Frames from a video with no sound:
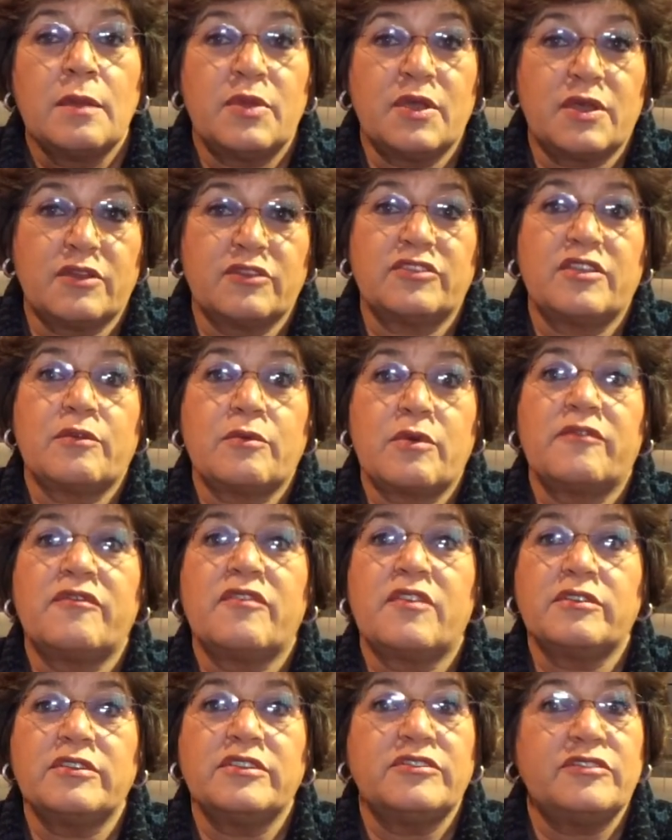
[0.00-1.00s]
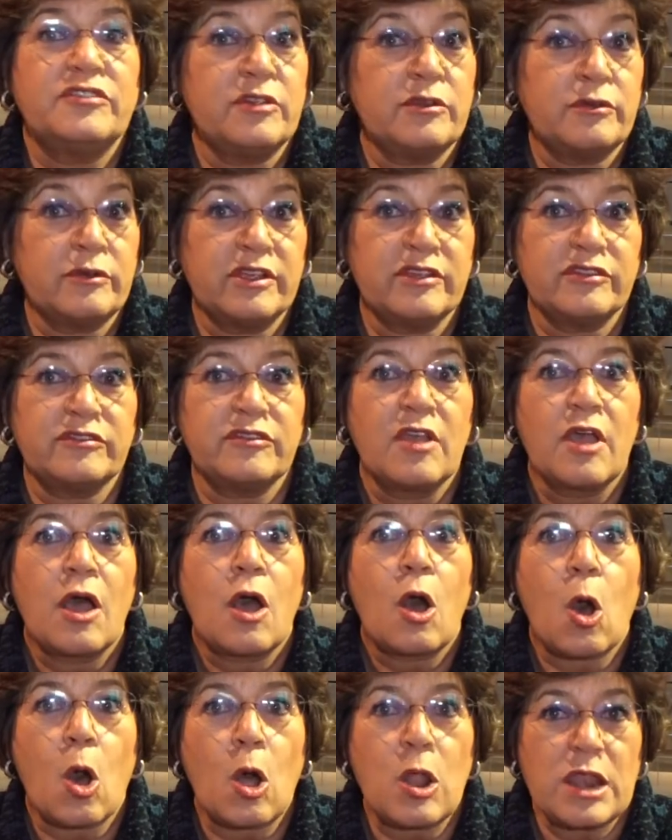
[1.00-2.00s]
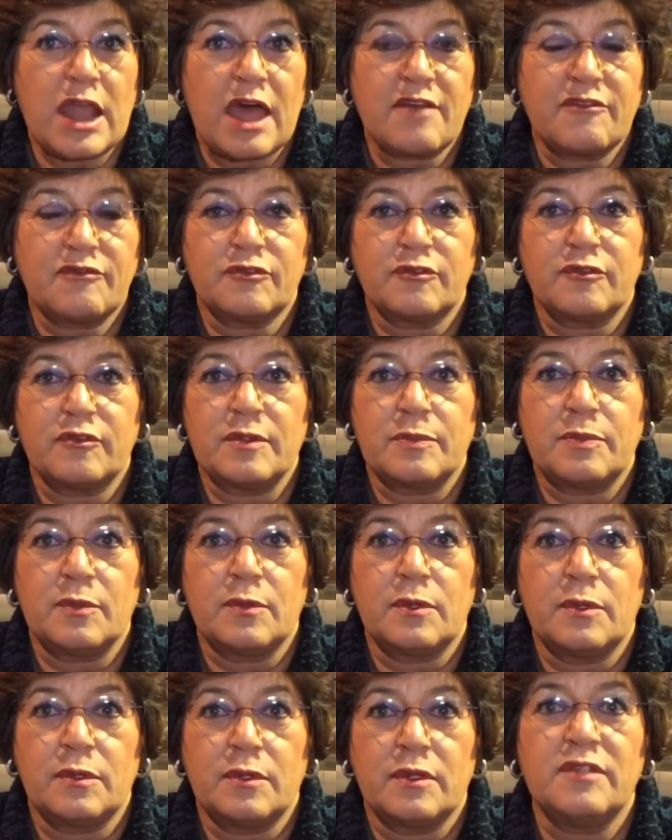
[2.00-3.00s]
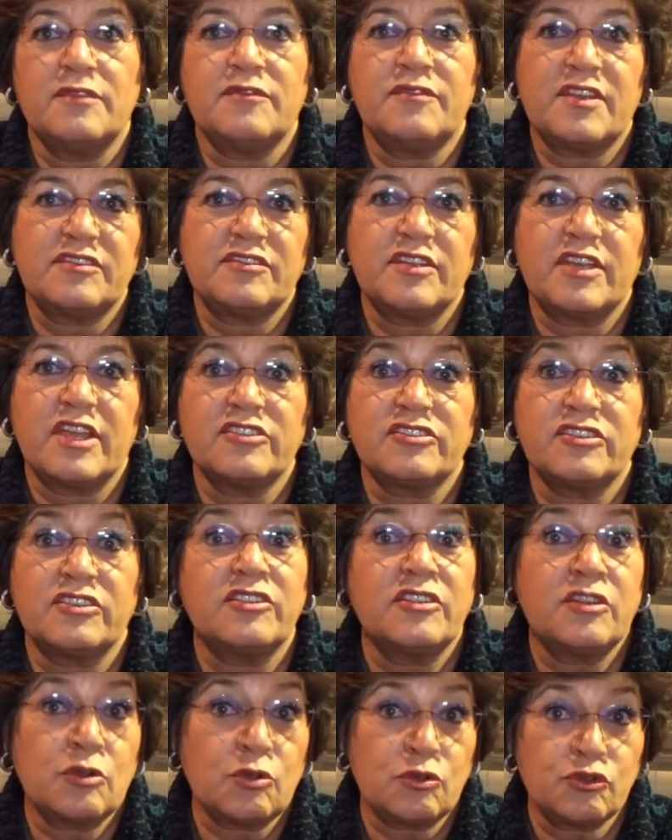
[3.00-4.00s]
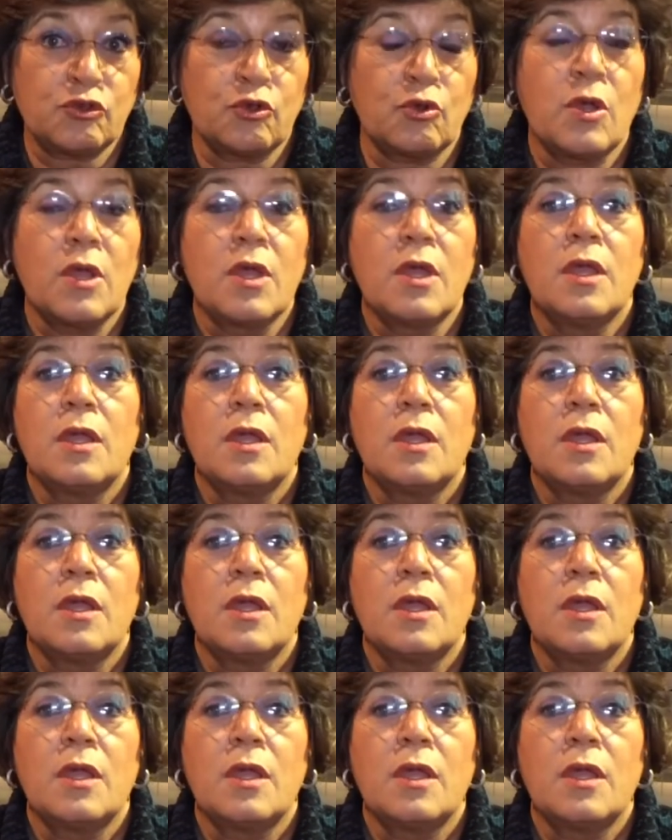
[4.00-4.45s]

because they were very serious Olaf investigations and also